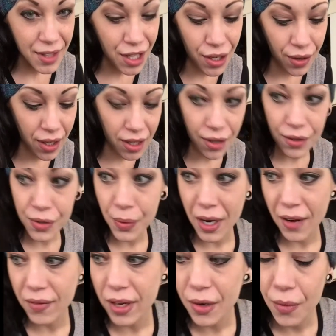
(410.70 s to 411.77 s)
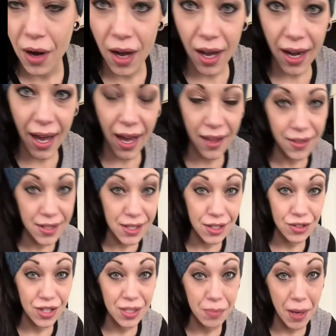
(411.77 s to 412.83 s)
you can use whatever you want. This is
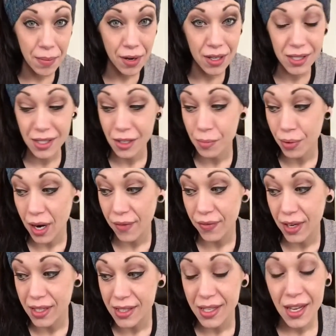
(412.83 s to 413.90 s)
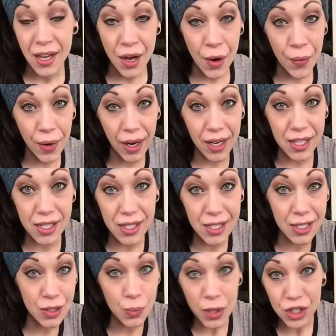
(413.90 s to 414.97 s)
just my personal preference. We're gonna
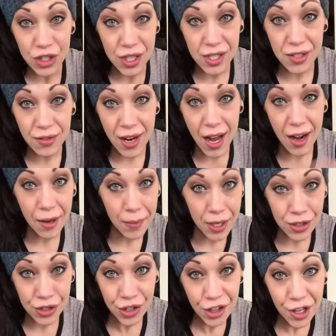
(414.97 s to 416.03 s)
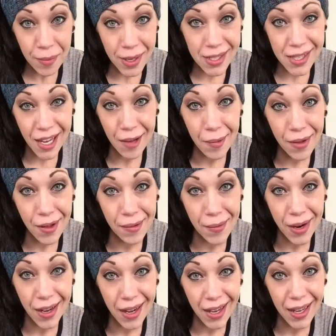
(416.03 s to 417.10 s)
switch this around. I'm gonna show you my table and
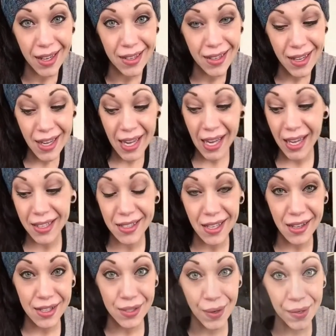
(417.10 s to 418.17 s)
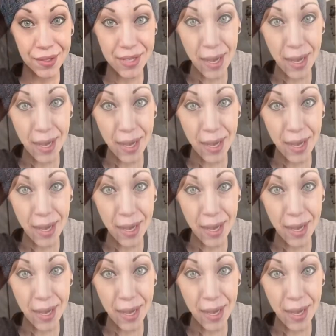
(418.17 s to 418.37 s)
we're gonna get into this whole